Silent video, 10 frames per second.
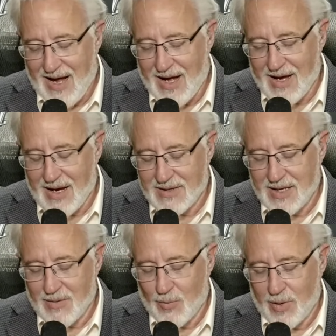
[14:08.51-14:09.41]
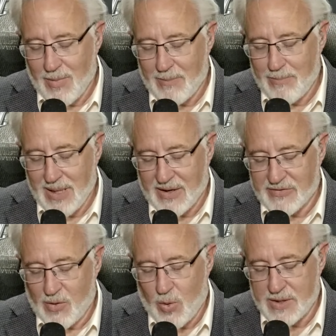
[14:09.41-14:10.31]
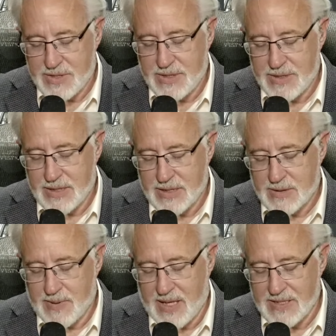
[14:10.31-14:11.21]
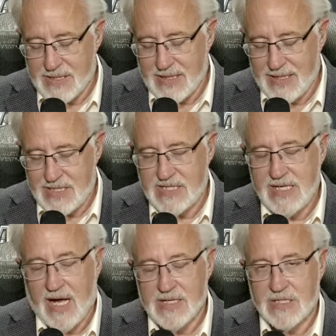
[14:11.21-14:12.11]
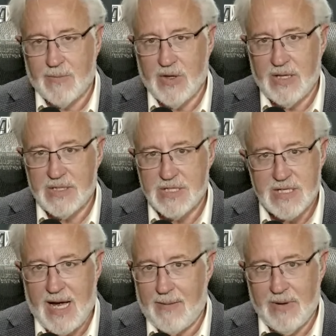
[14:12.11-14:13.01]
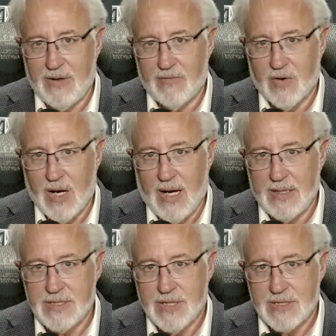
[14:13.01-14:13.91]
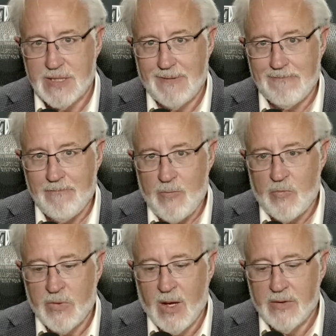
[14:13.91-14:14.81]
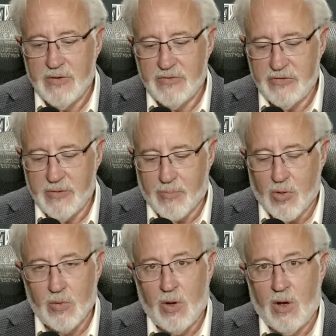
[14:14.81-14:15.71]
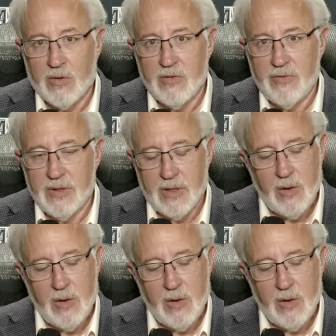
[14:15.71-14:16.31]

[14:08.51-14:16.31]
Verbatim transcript: I, I think one of my biggest questions is, because this is not something that just happened overnight, Jesse. This is a prolonged event.